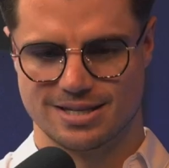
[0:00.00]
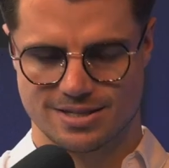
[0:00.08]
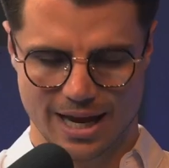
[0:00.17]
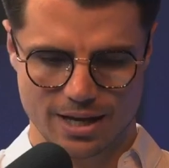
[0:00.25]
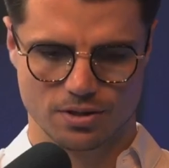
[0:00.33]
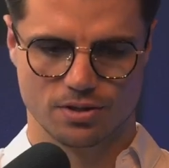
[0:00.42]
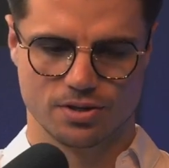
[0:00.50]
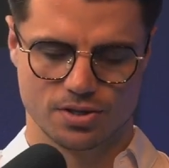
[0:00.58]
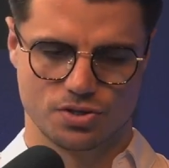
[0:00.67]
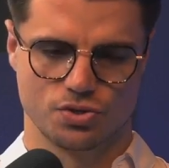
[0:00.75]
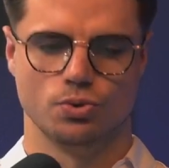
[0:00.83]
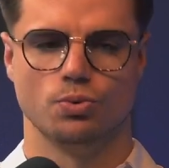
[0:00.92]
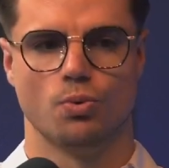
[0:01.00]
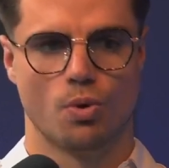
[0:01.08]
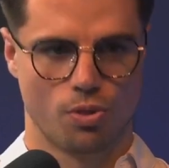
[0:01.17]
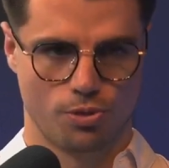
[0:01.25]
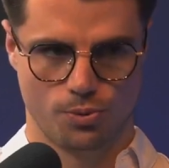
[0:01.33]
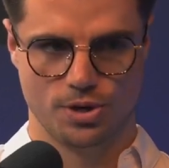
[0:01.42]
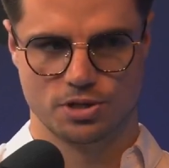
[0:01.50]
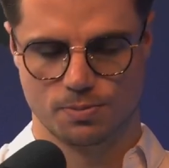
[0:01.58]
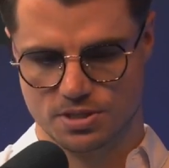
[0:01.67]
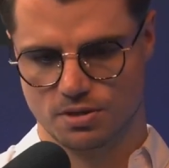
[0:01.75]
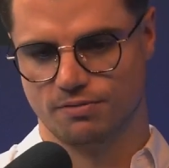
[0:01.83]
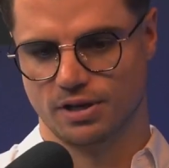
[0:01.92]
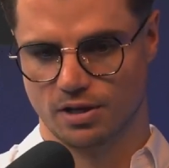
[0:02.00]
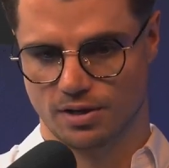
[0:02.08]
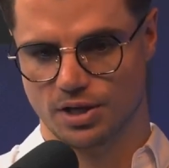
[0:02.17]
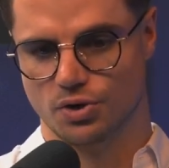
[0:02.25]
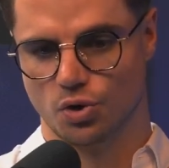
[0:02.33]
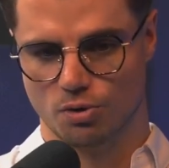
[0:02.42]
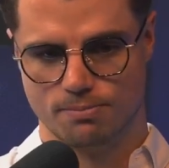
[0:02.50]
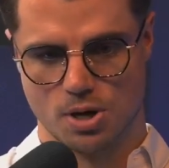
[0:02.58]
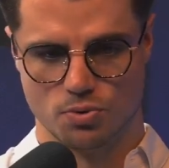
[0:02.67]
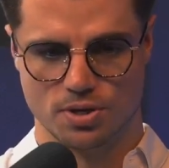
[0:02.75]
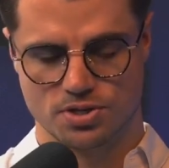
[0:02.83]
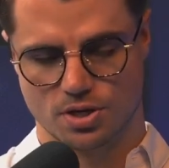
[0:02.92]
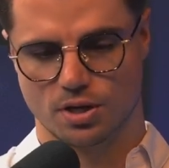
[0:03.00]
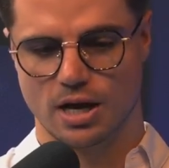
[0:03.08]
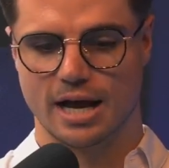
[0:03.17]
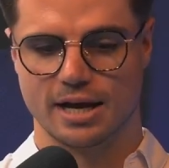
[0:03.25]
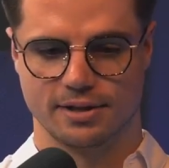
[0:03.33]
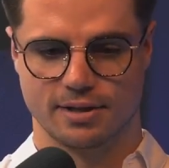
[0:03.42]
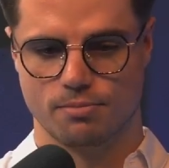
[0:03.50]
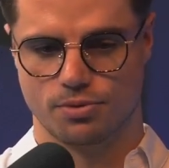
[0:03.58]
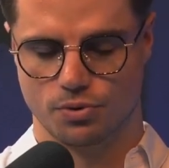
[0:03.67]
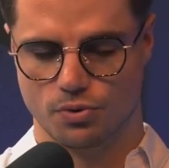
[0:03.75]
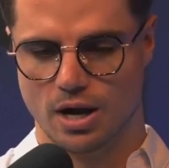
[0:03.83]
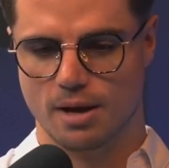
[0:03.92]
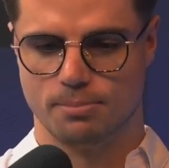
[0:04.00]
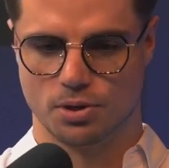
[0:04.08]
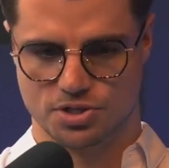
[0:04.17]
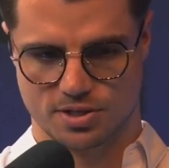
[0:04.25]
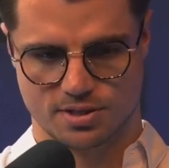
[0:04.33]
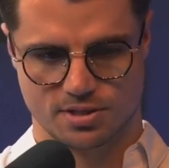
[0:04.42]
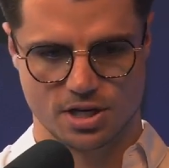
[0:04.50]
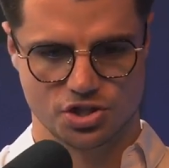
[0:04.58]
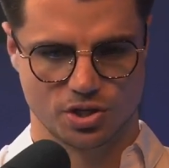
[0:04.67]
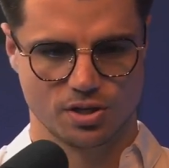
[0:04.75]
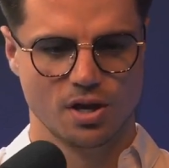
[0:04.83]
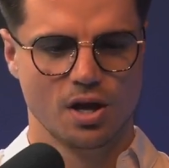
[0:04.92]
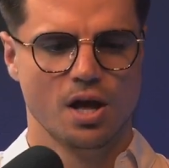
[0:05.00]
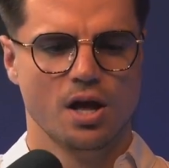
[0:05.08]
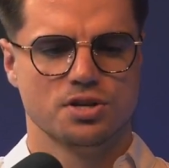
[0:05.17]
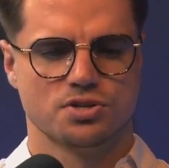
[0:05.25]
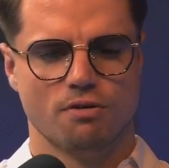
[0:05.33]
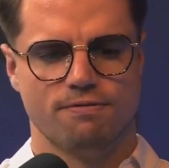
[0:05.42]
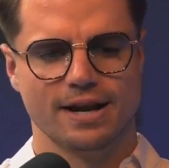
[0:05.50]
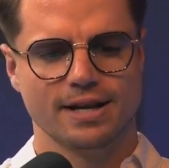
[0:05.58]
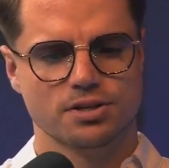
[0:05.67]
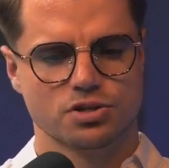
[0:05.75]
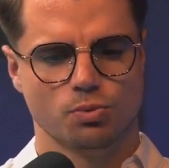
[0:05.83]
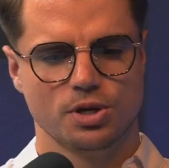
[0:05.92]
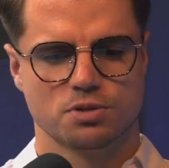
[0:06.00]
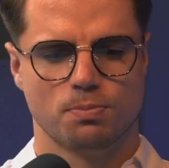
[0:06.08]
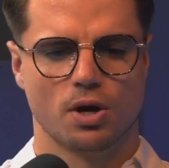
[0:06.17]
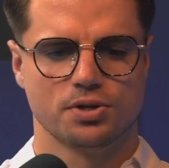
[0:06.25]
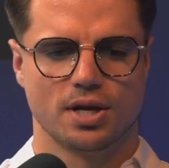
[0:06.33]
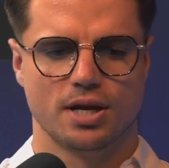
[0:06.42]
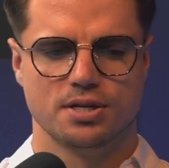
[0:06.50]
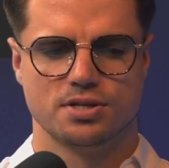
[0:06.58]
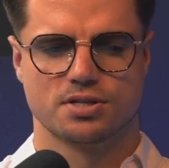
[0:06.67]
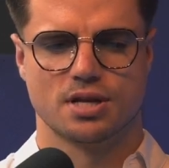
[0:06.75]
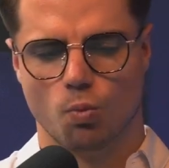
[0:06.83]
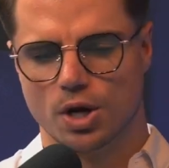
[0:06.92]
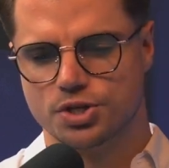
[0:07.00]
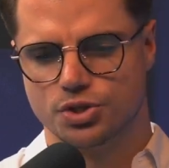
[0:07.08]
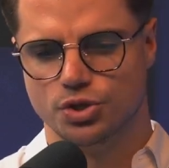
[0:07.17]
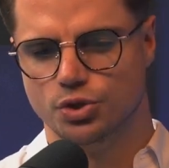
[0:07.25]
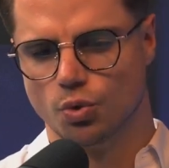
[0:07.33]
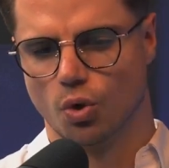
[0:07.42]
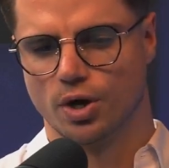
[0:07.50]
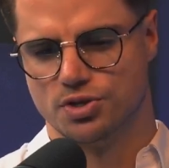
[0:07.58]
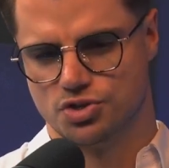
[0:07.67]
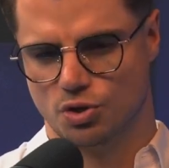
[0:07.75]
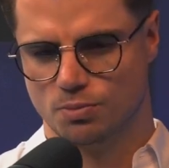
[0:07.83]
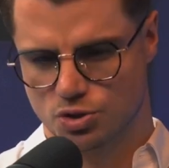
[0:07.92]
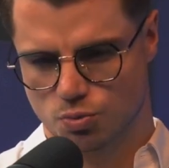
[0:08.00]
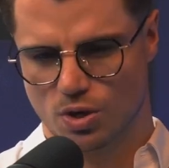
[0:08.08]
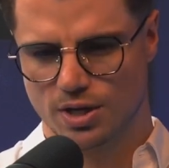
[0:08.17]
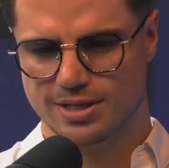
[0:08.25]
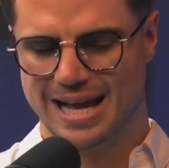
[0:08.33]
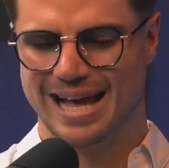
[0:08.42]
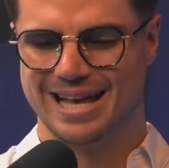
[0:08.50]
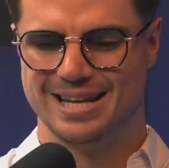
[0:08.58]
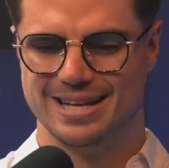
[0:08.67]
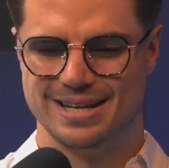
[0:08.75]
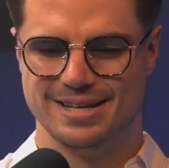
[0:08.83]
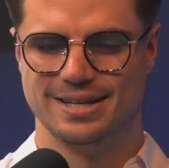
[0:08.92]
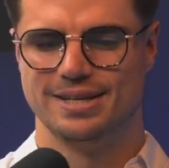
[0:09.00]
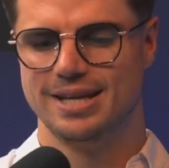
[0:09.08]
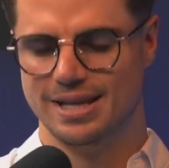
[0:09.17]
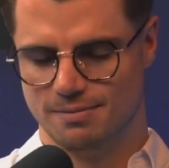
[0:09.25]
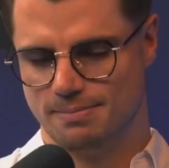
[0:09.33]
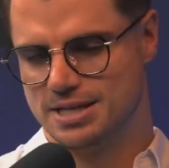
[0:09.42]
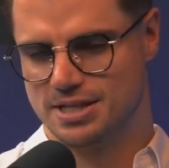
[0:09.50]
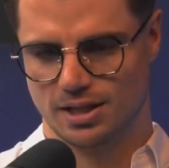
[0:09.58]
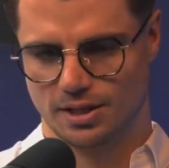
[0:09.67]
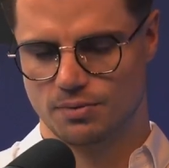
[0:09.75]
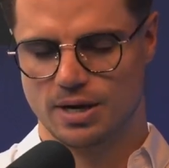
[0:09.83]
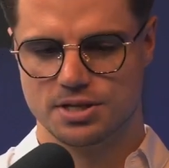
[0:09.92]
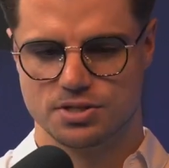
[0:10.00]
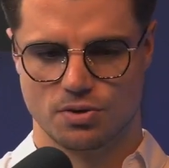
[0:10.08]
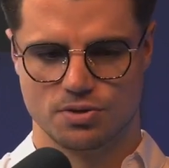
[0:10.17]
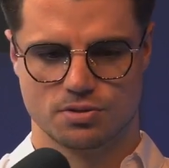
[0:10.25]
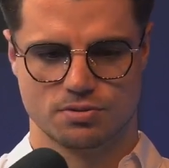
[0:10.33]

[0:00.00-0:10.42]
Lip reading: is tailored to three specific, components, guiding them through a purchase decision. So finding the sweet spot is what your consumers want and need, basically, right? So